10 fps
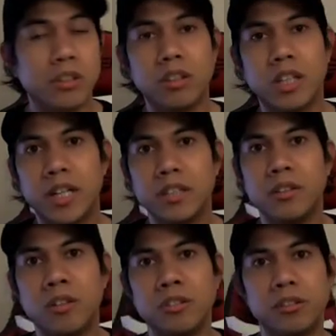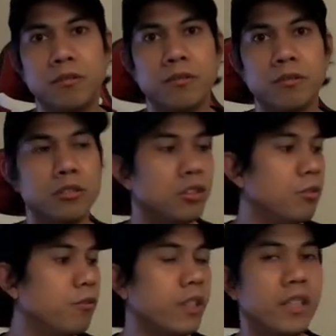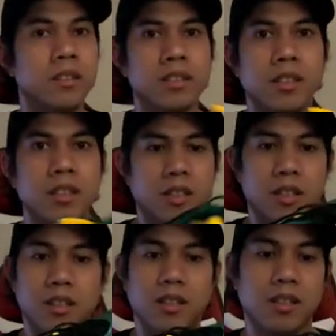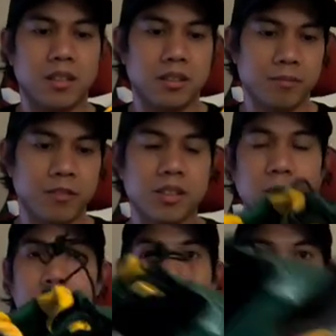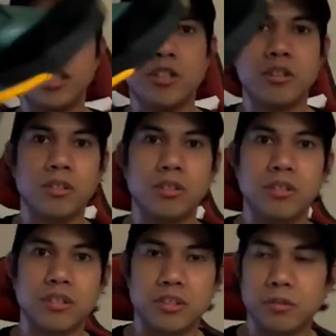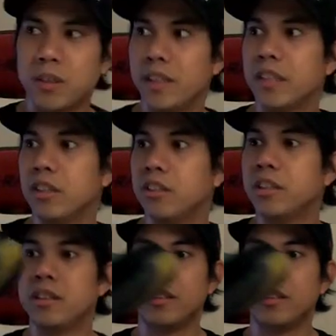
you land on the on your feet uh, on this shoe. So it's very good.